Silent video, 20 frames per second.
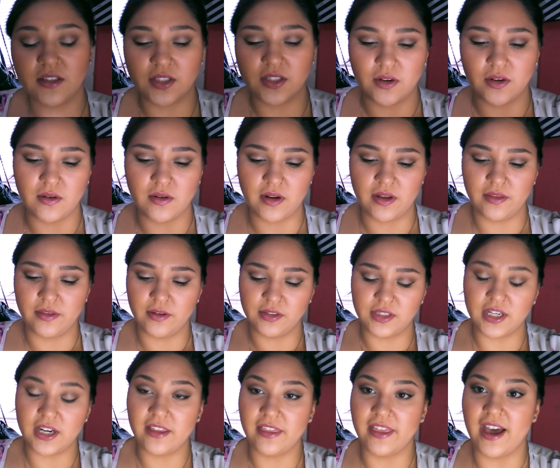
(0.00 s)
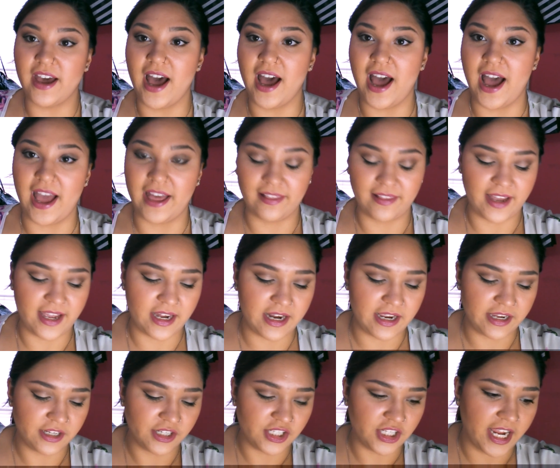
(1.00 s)
So those are the
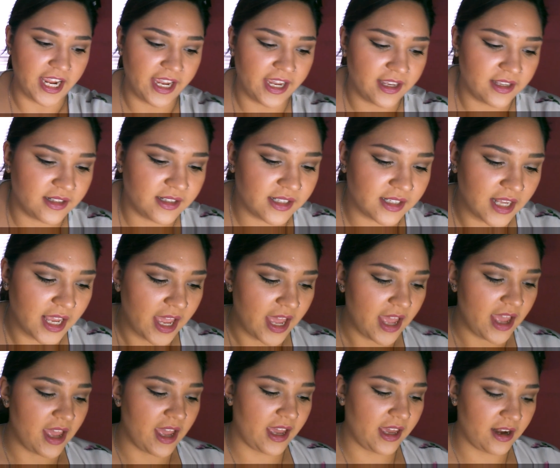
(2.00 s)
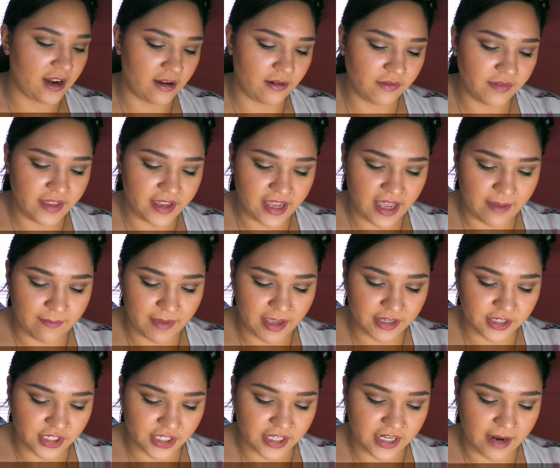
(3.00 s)
highlighting shades, and I don't think I
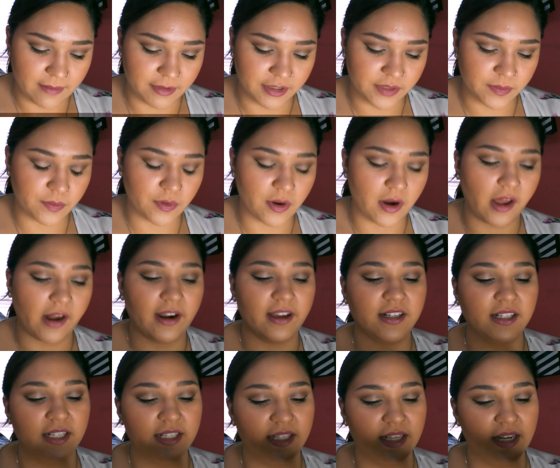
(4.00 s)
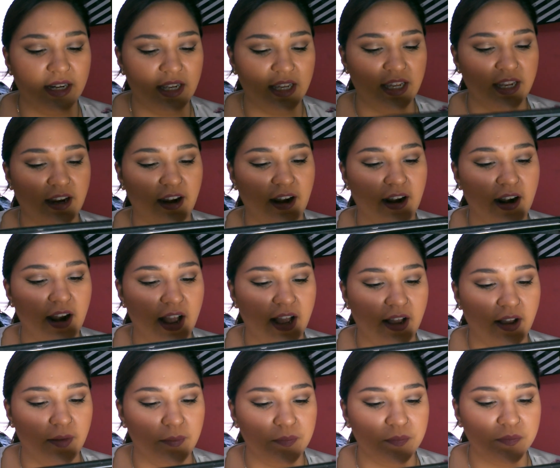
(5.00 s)
mentioned how much product is in here.
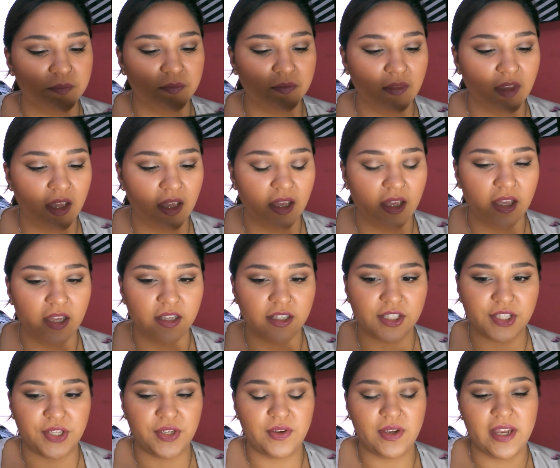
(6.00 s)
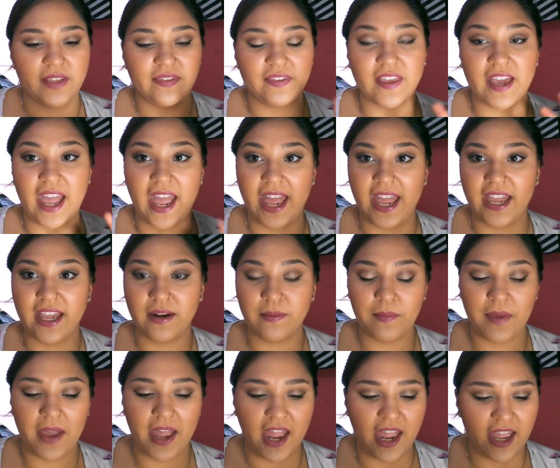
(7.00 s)
So you get the
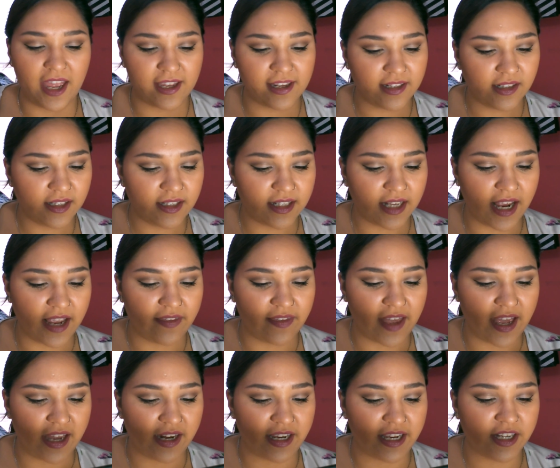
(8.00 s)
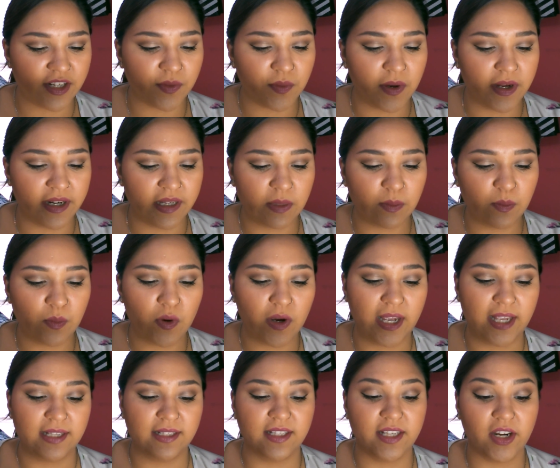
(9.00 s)
8 pans, and then each one is
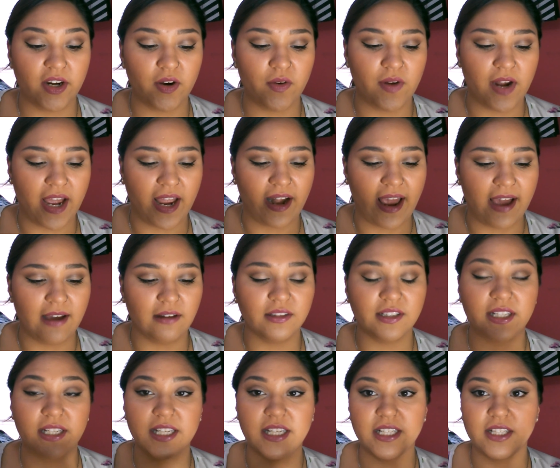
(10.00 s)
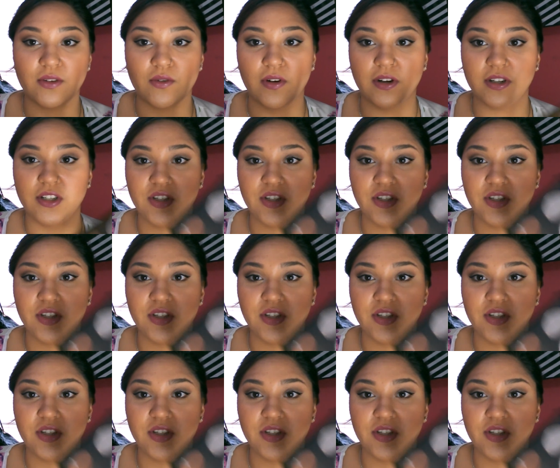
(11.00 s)
0.09 ounces or